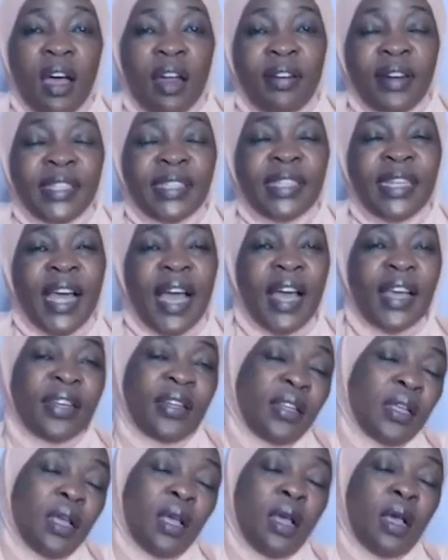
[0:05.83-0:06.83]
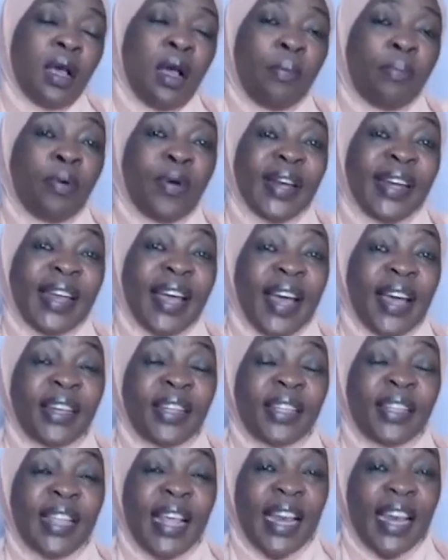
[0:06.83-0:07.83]
Rich Dad, Poor
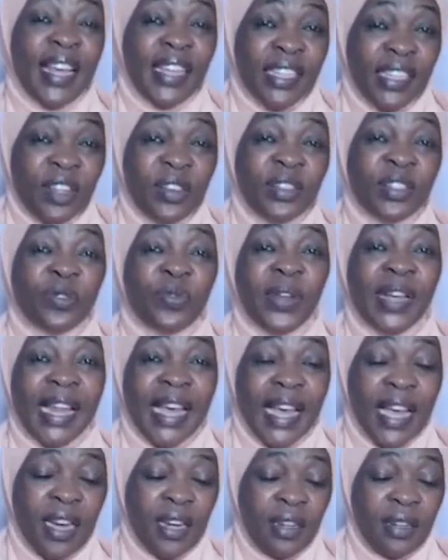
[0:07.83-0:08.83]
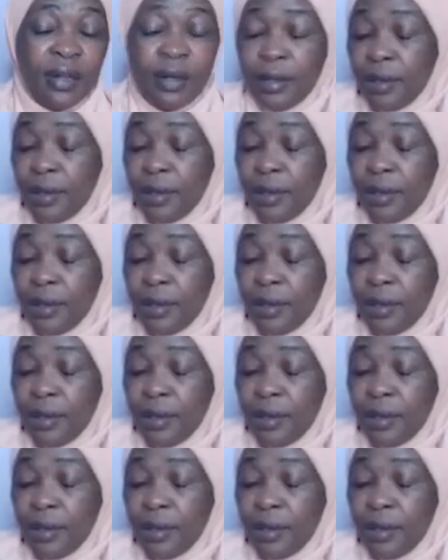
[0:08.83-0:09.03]
Dad, The Lessons We Learn.